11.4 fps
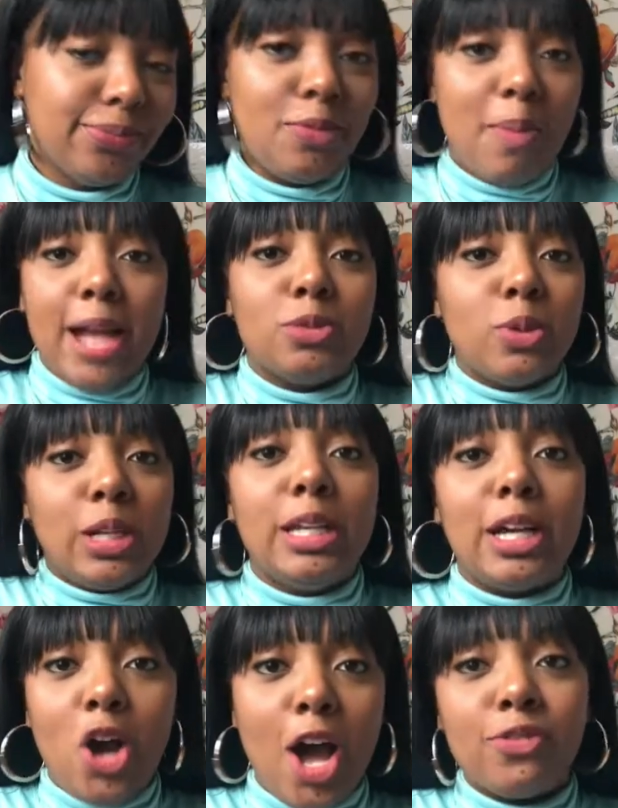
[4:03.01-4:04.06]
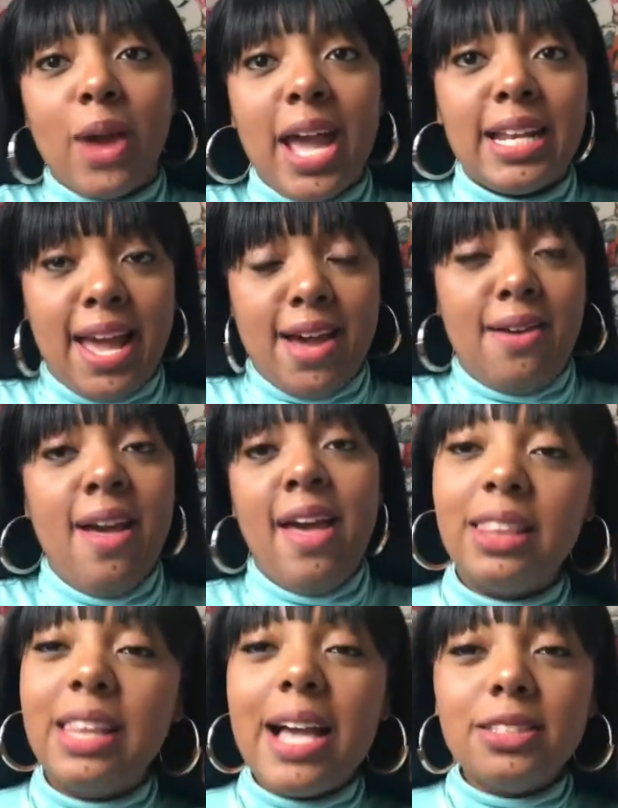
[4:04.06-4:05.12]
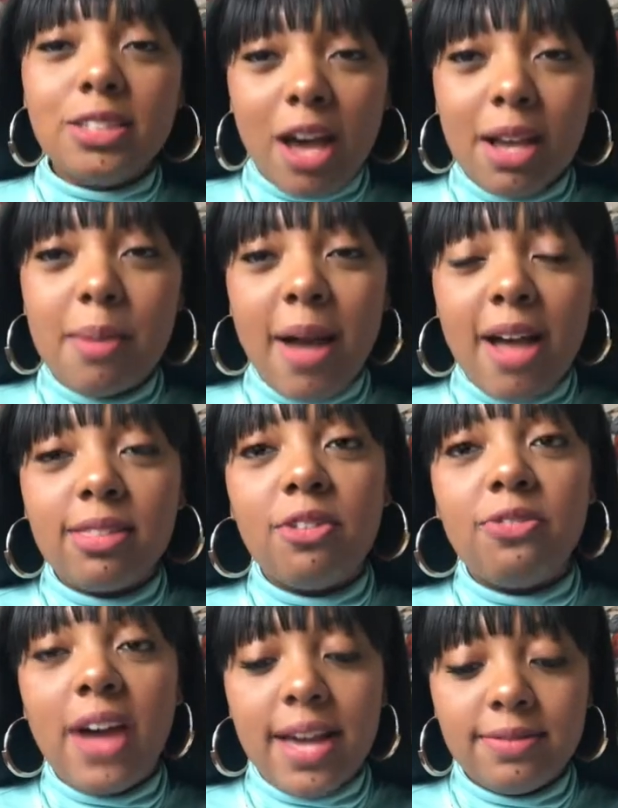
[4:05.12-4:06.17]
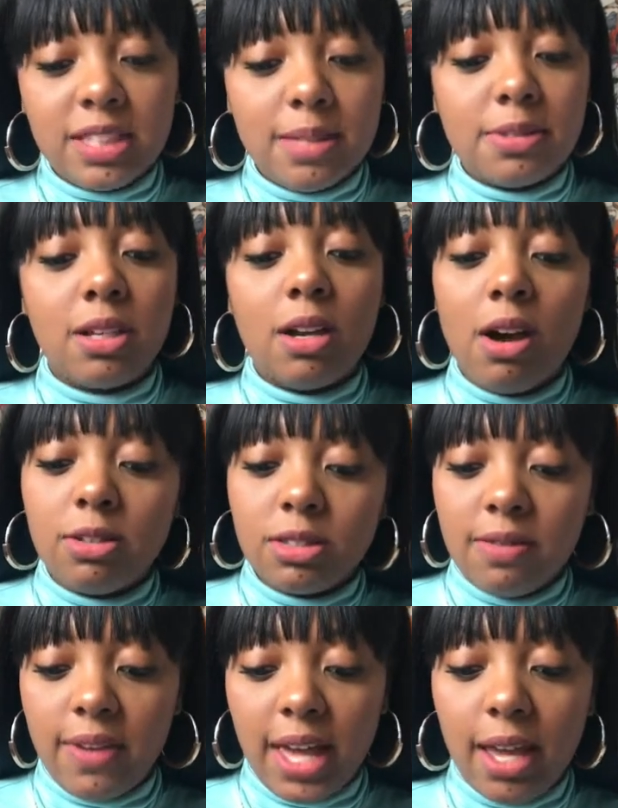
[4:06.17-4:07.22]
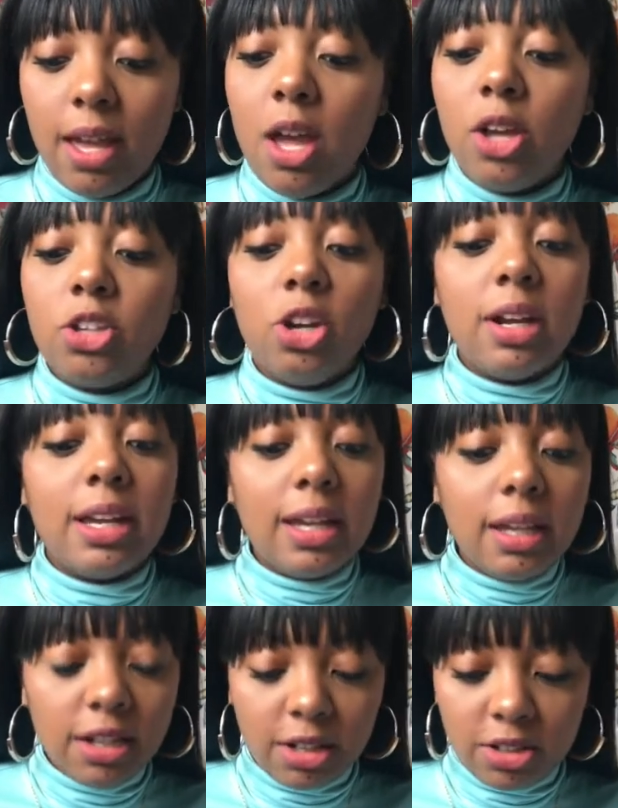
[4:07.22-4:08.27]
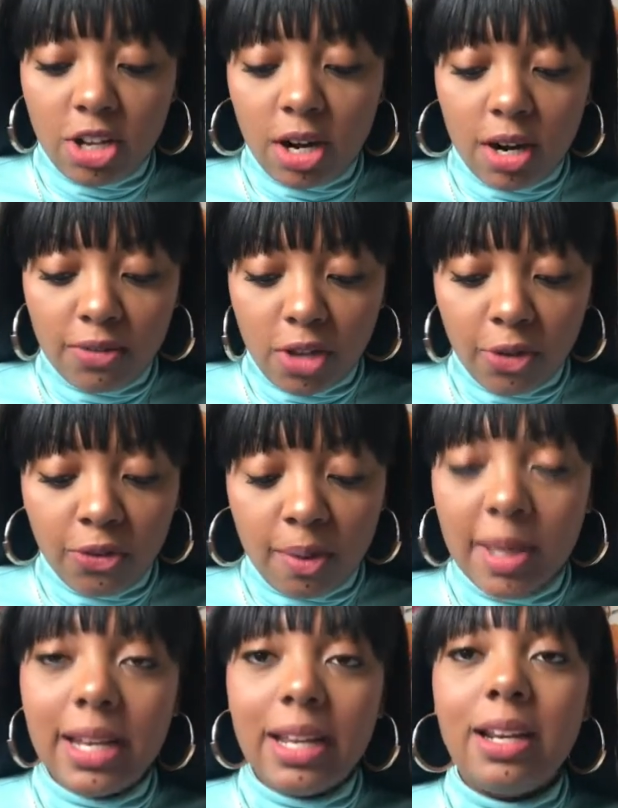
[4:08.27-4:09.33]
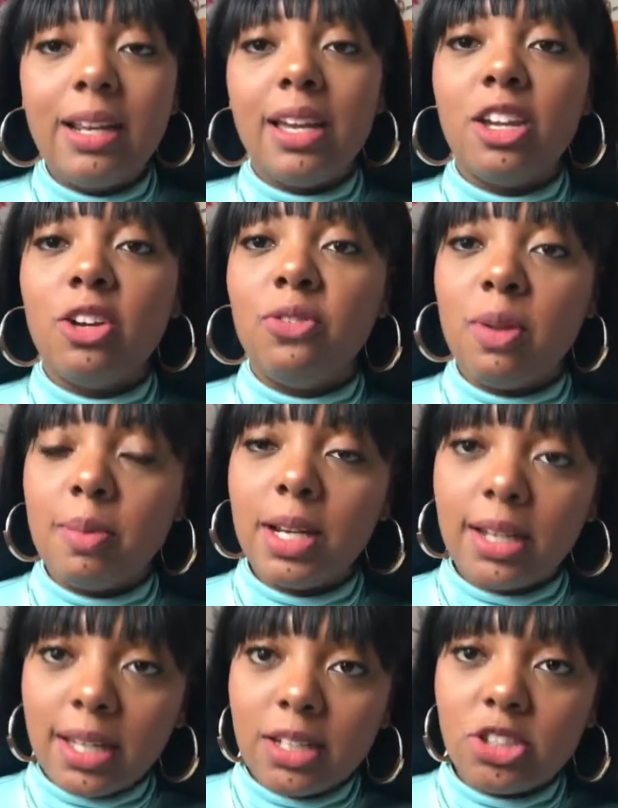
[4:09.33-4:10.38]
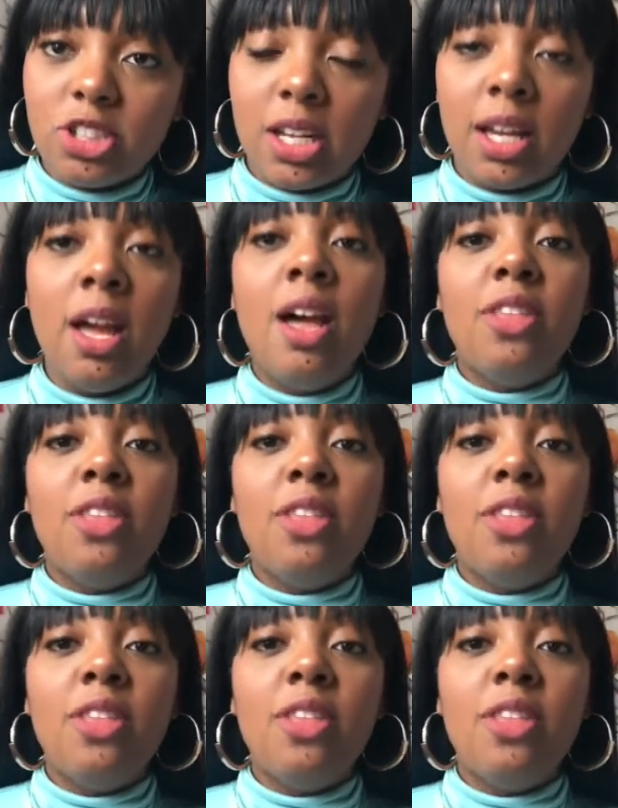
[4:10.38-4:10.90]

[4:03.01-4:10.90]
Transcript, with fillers: Might as well click off right now. Let's talk about the five tips to cultivate your inner, your, your femininity and your feminine energy.